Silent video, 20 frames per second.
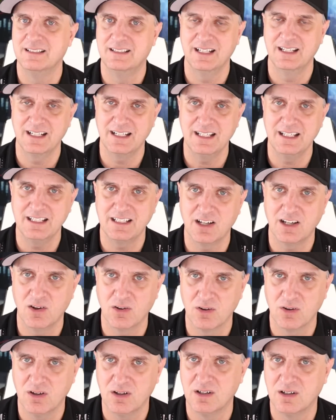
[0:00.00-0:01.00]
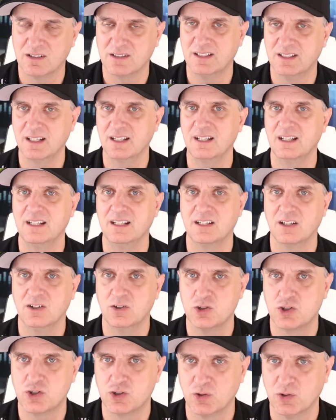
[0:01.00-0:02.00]
Did he go long? Did he
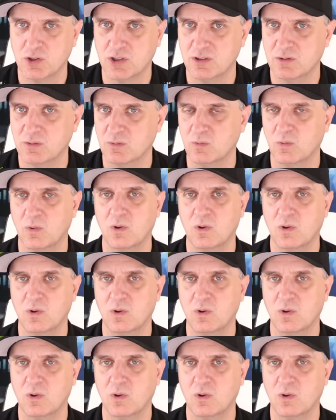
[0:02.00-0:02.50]
go short?